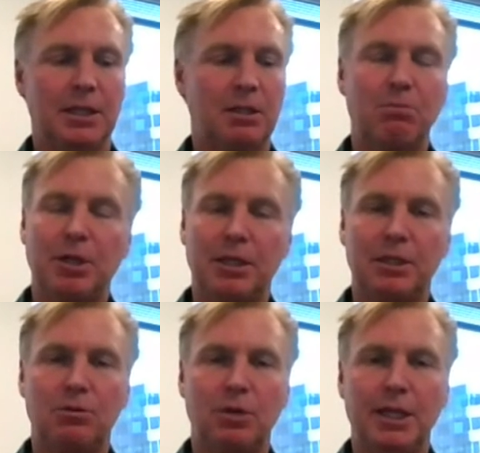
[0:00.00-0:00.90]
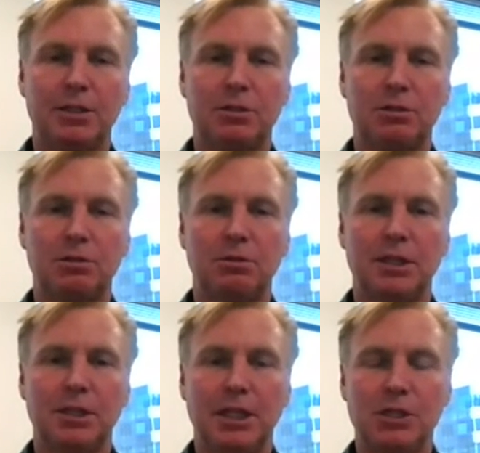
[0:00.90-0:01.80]
compelling way to
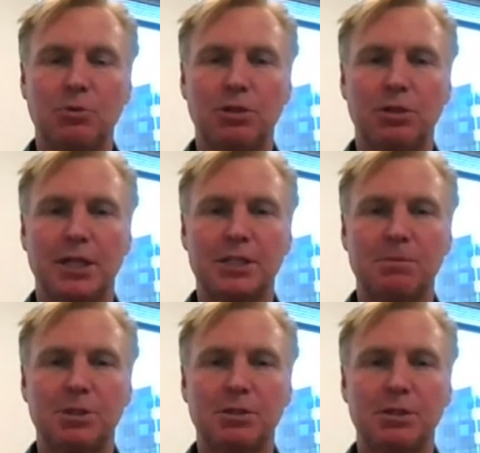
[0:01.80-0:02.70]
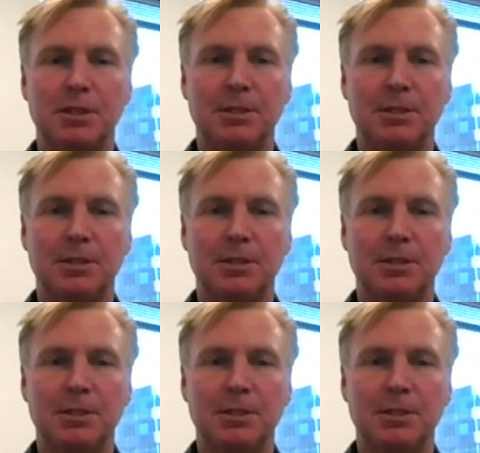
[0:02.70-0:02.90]
engage with your customers,